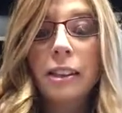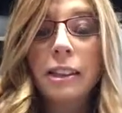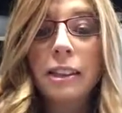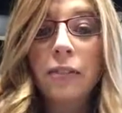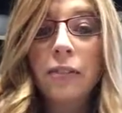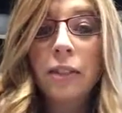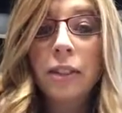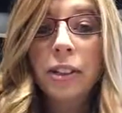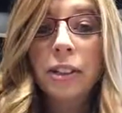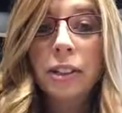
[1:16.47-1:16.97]

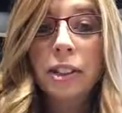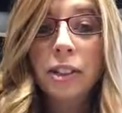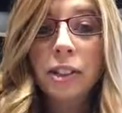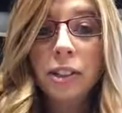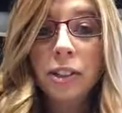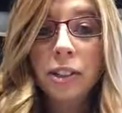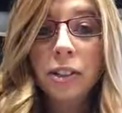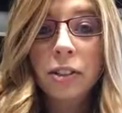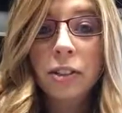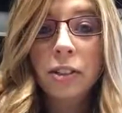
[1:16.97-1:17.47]
different
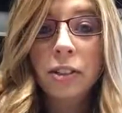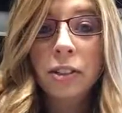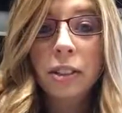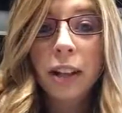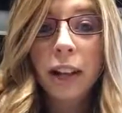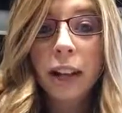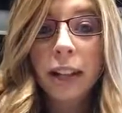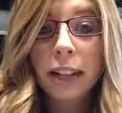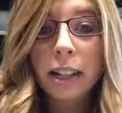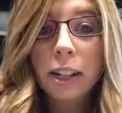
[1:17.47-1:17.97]
additional
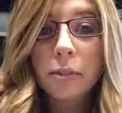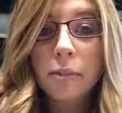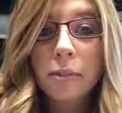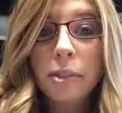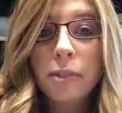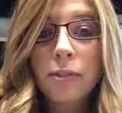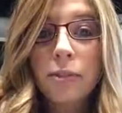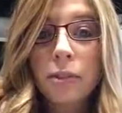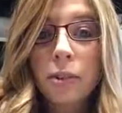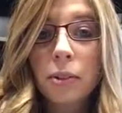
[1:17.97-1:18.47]

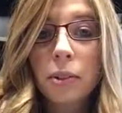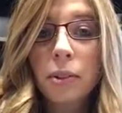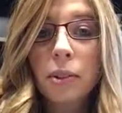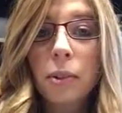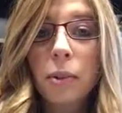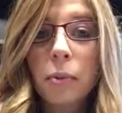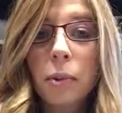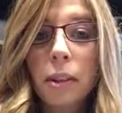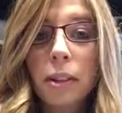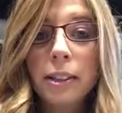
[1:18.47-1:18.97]
items for
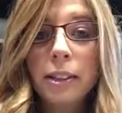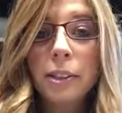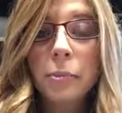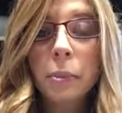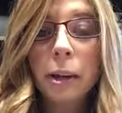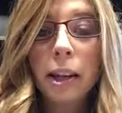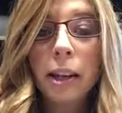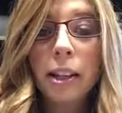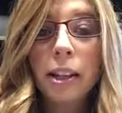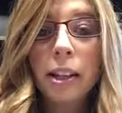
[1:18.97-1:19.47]
the wellness
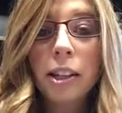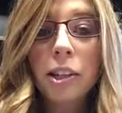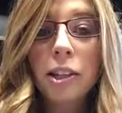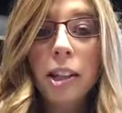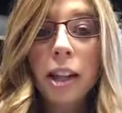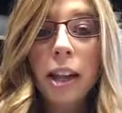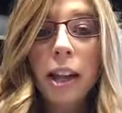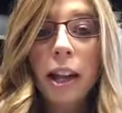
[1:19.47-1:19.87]
package,